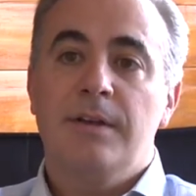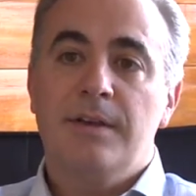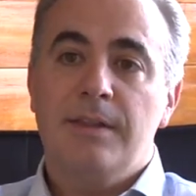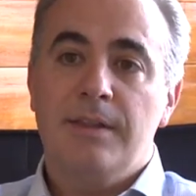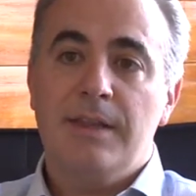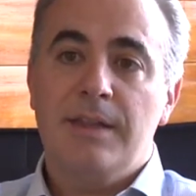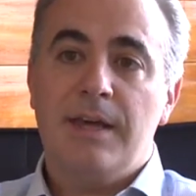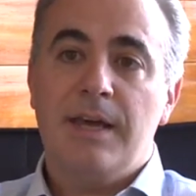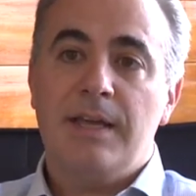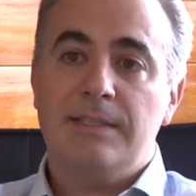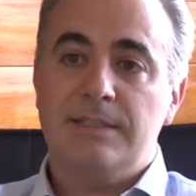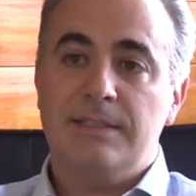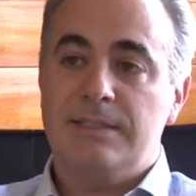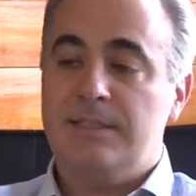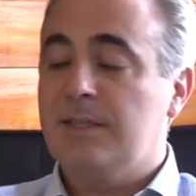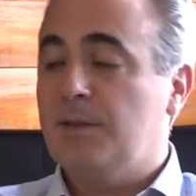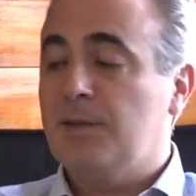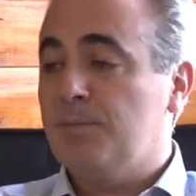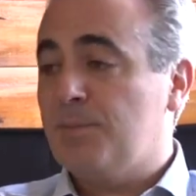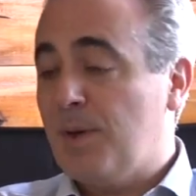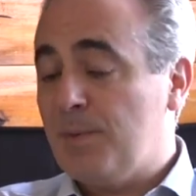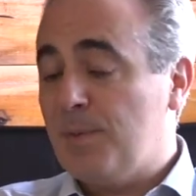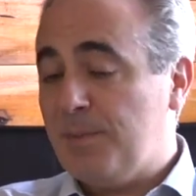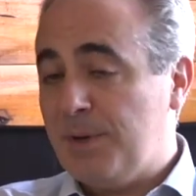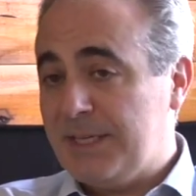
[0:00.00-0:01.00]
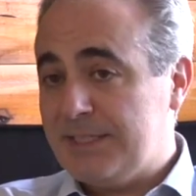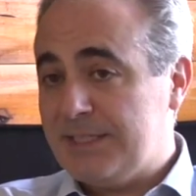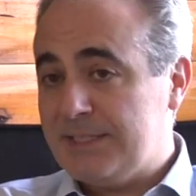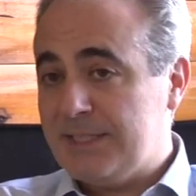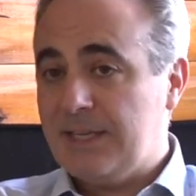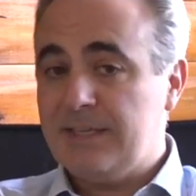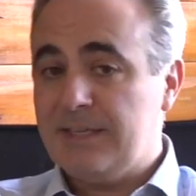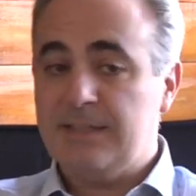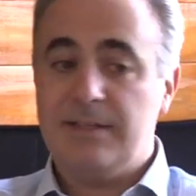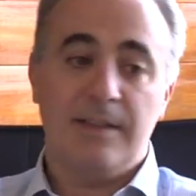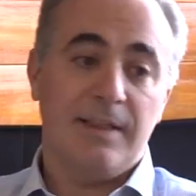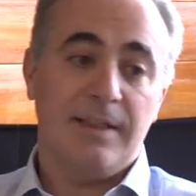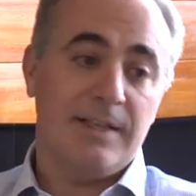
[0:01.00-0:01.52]
That's the public
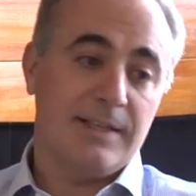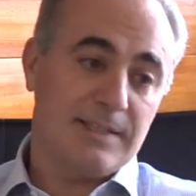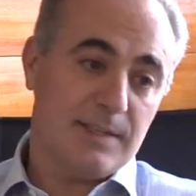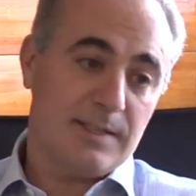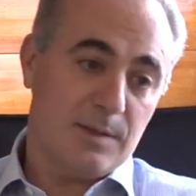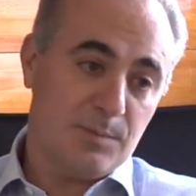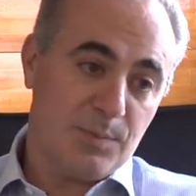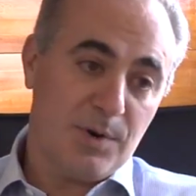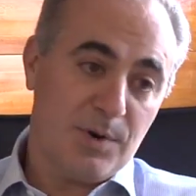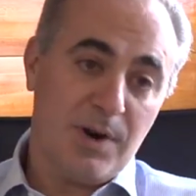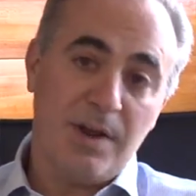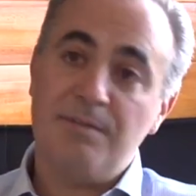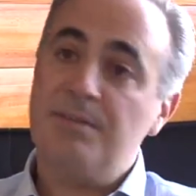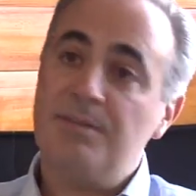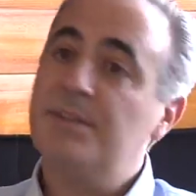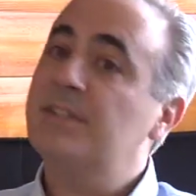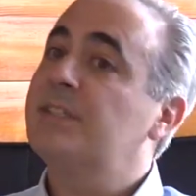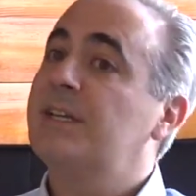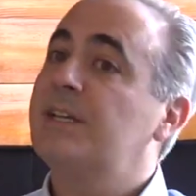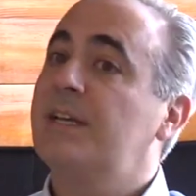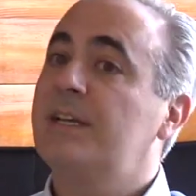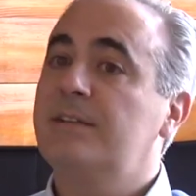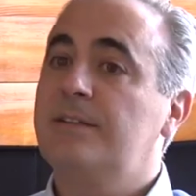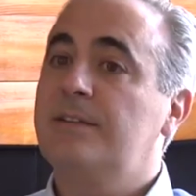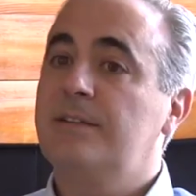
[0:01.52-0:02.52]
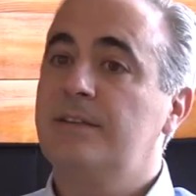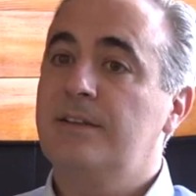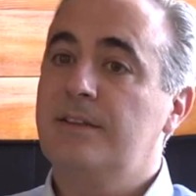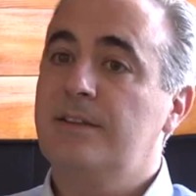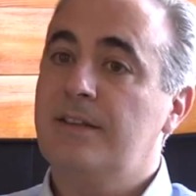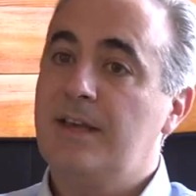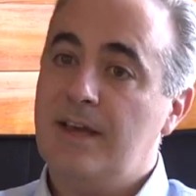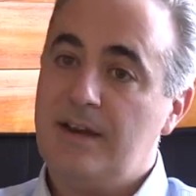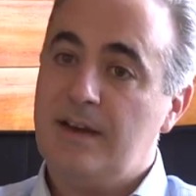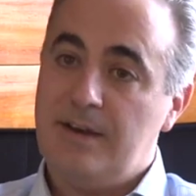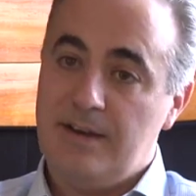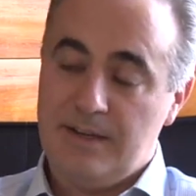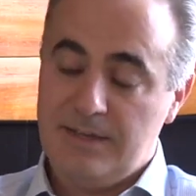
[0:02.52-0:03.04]
sector, that's the private sector,
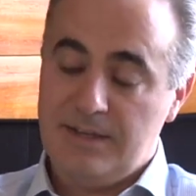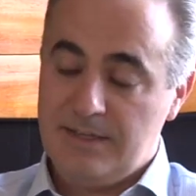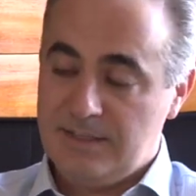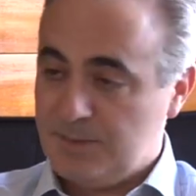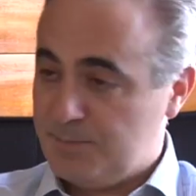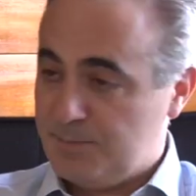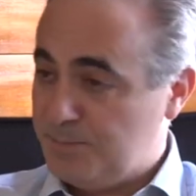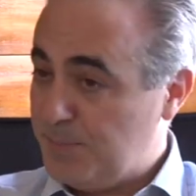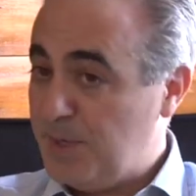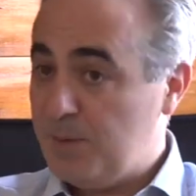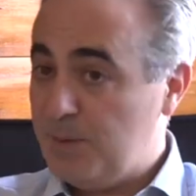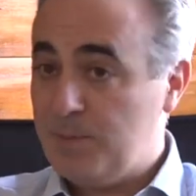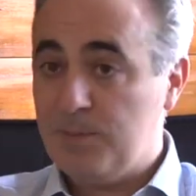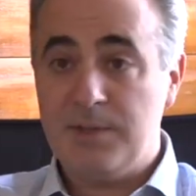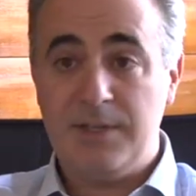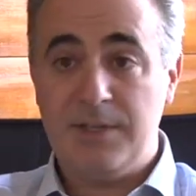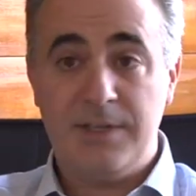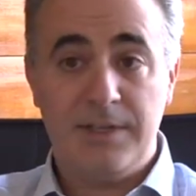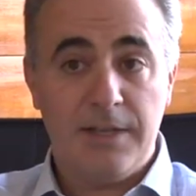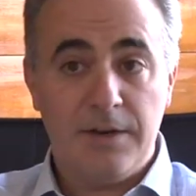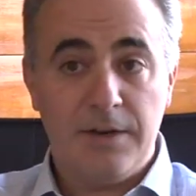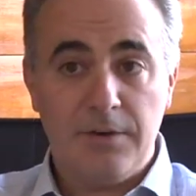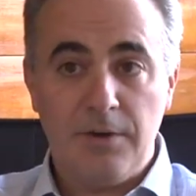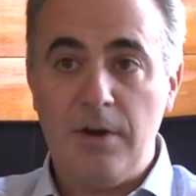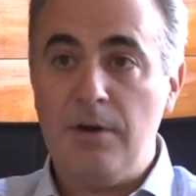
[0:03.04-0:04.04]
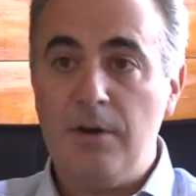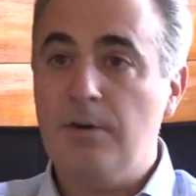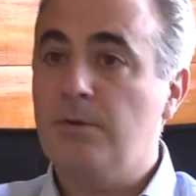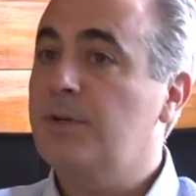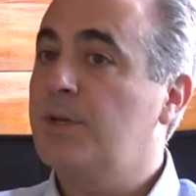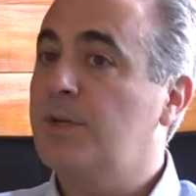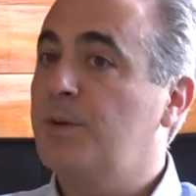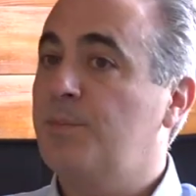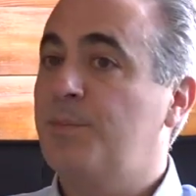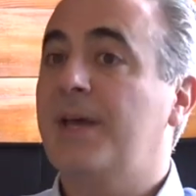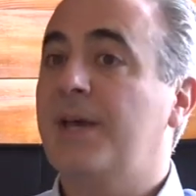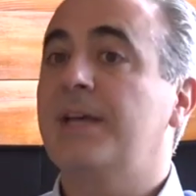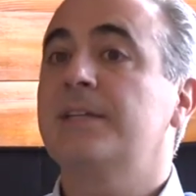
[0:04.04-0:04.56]
that is people in their own
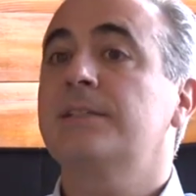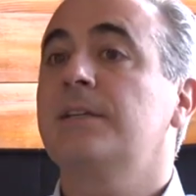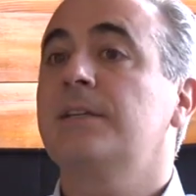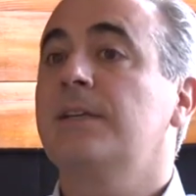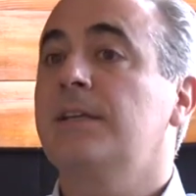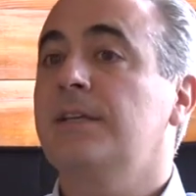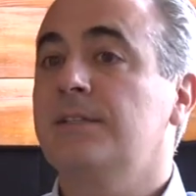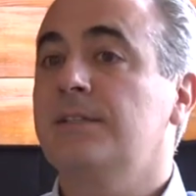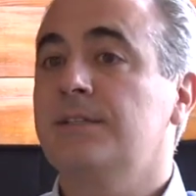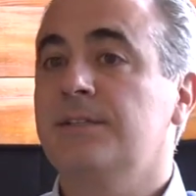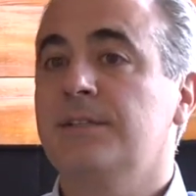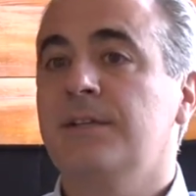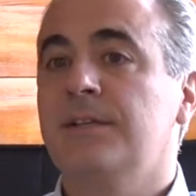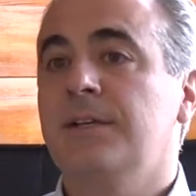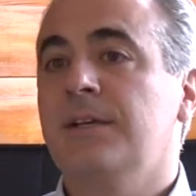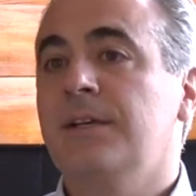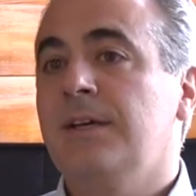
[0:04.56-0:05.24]
capacities.